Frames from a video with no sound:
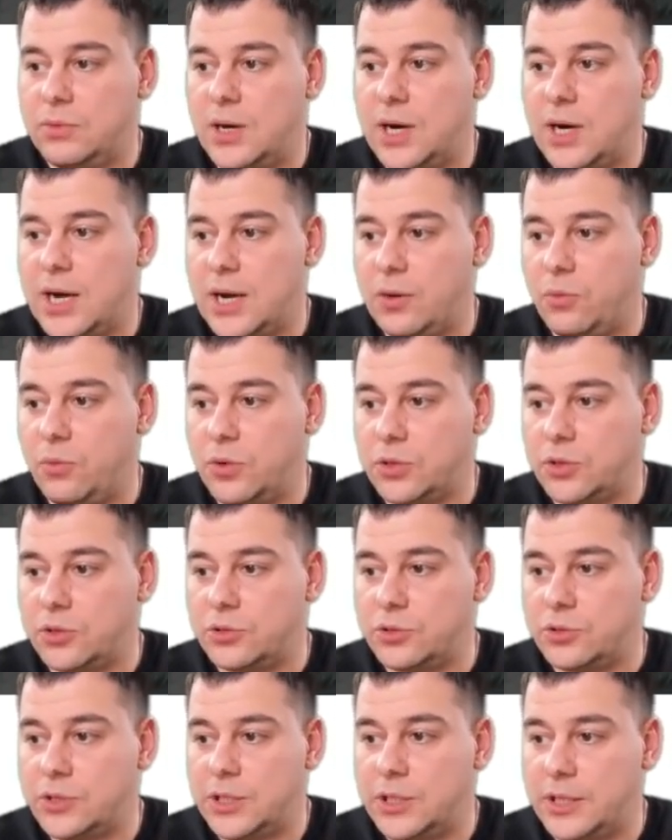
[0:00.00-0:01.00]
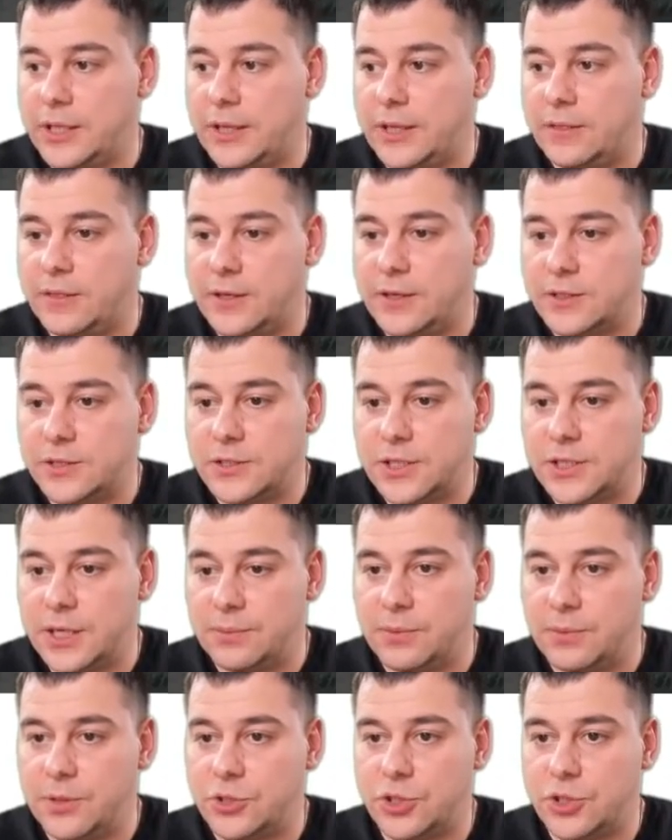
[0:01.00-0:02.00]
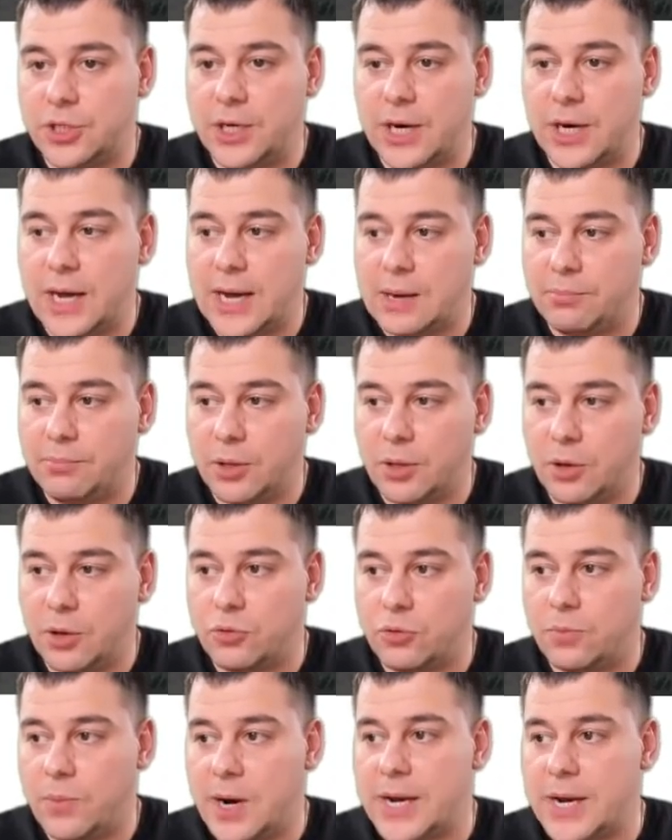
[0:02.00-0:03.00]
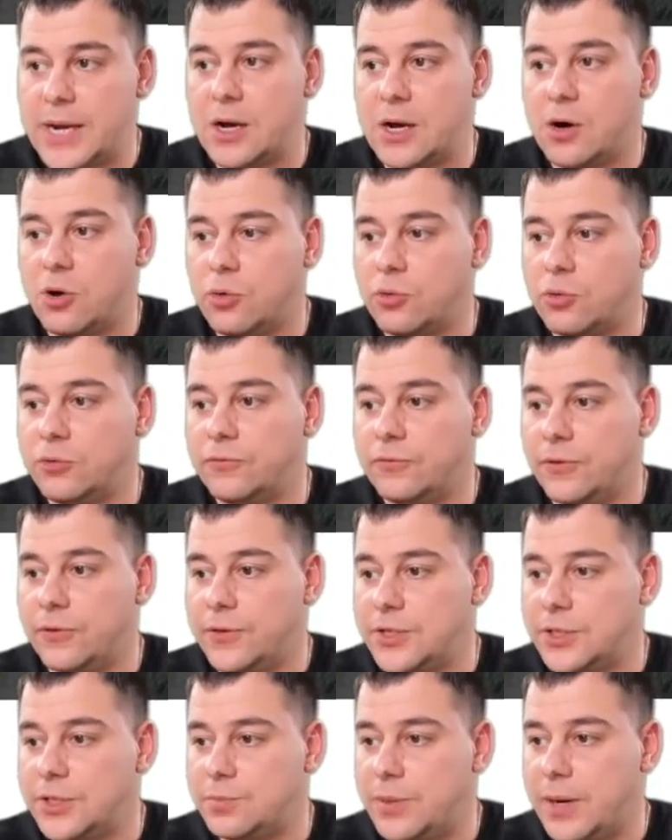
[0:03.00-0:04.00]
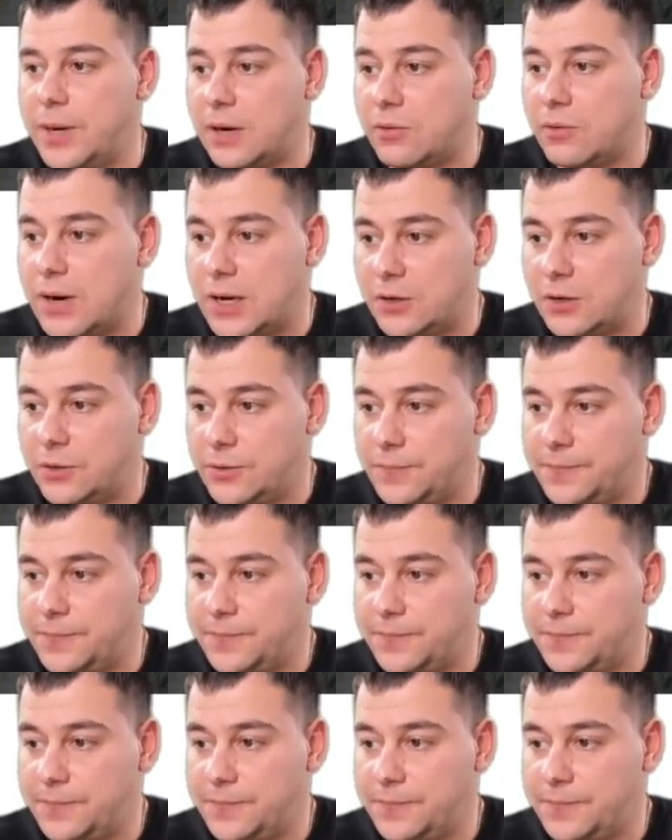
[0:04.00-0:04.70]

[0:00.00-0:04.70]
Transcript: I want to delete this image and upload my own for this background,